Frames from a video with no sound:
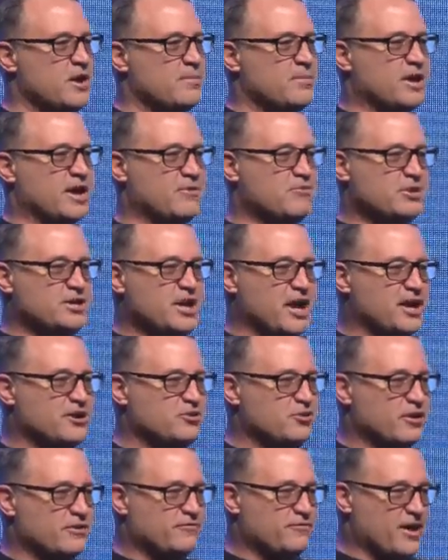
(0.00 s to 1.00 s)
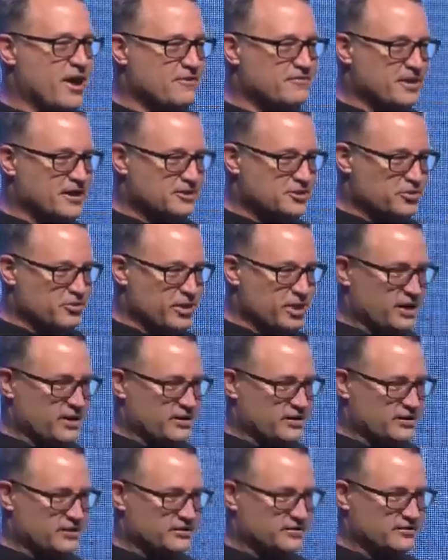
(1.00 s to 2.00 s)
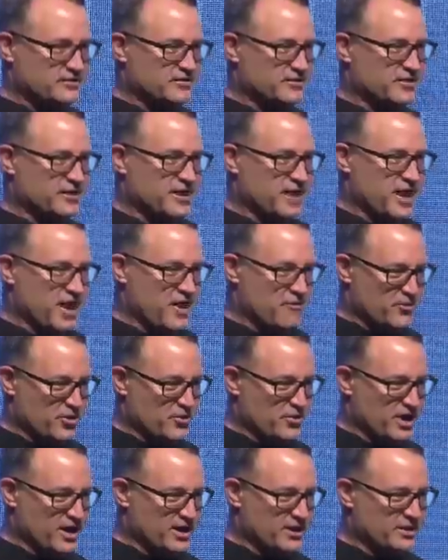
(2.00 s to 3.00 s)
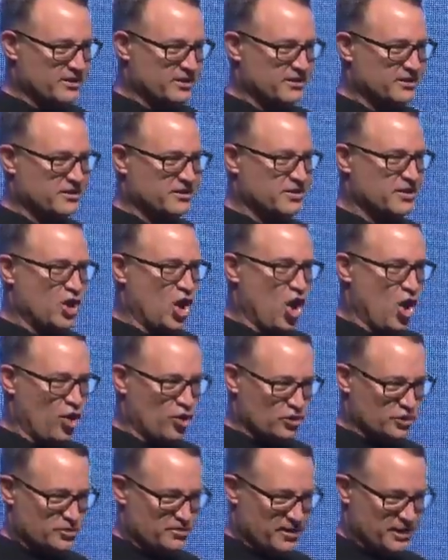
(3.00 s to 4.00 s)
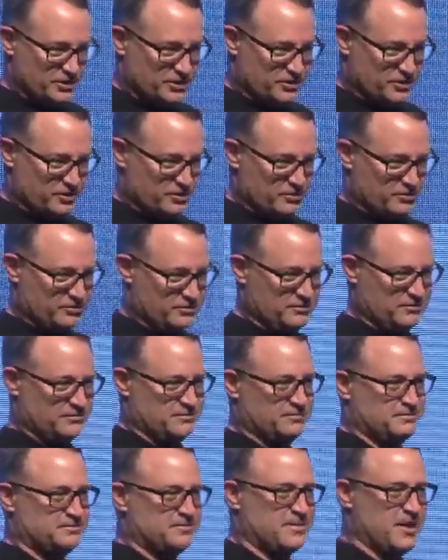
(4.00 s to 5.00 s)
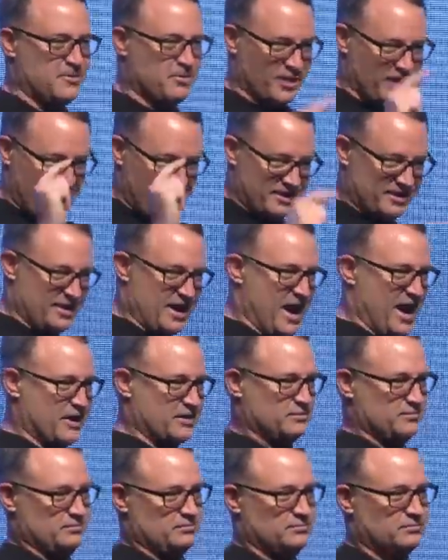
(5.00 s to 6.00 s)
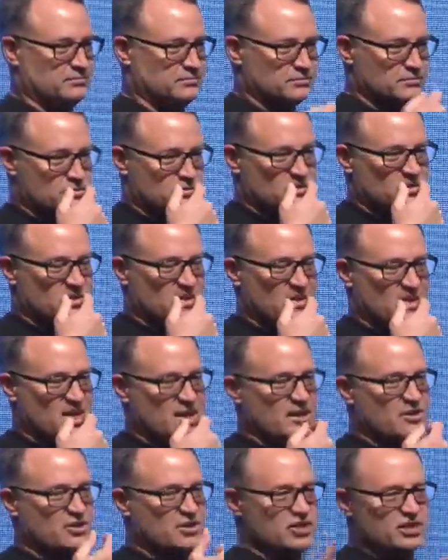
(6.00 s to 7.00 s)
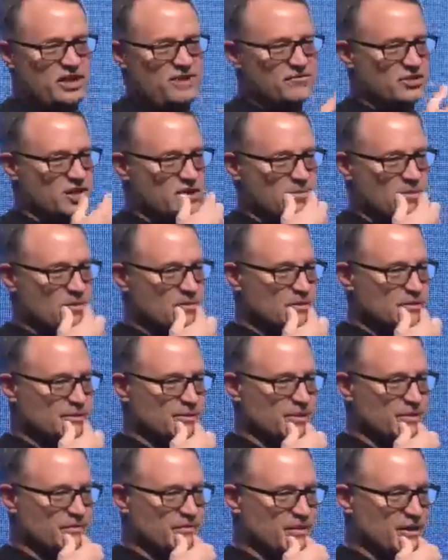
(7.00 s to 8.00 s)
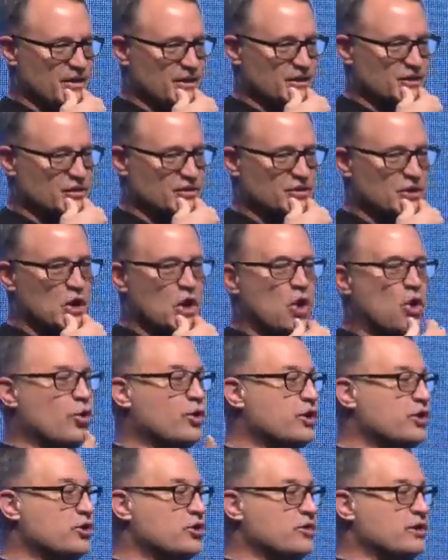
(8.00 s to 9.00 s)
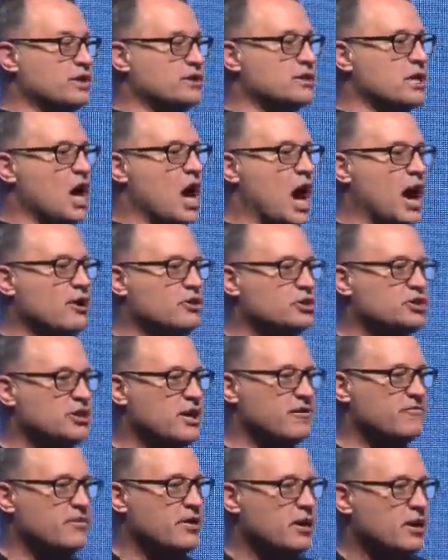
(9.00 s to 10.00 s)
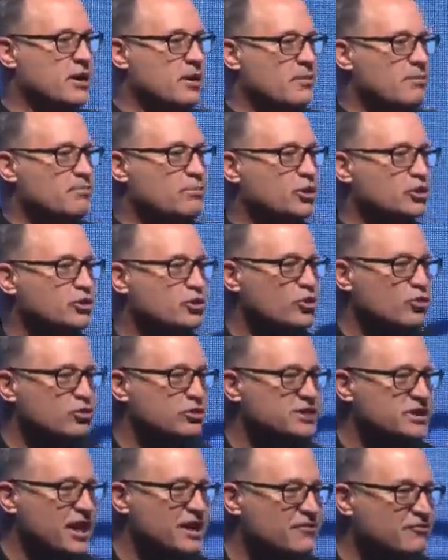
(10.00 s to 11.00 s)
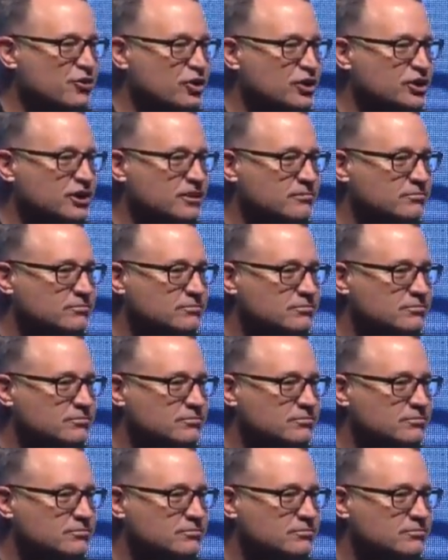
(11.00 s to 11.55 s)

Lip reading: But I would not do it 5 days a week, every week, all semester. They will hate that. So you just have to come up with some other variations. Or you could do this, Iron Chef, build a Google Site version.